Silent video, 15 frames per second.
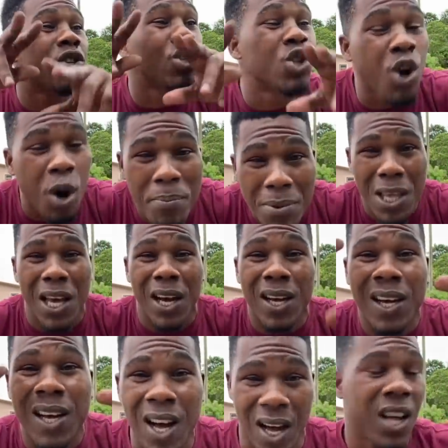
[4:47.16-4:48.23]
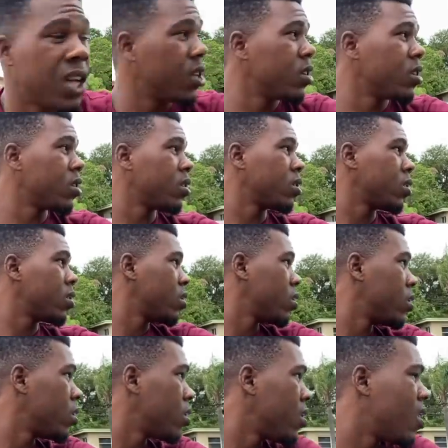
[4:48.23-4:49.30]
Jamaica
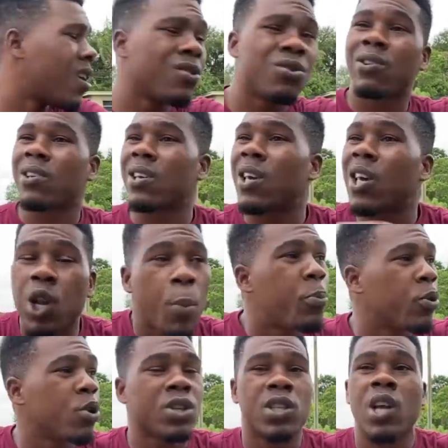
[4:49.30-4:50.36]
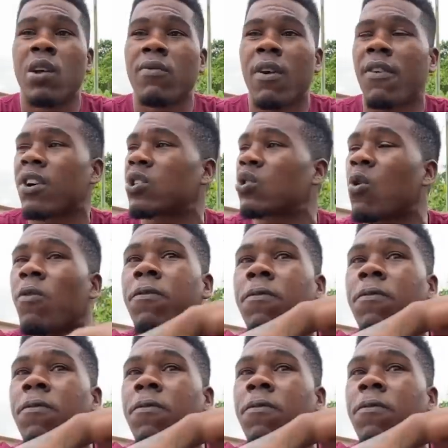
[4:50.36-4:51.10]
on a kill up on yourself over some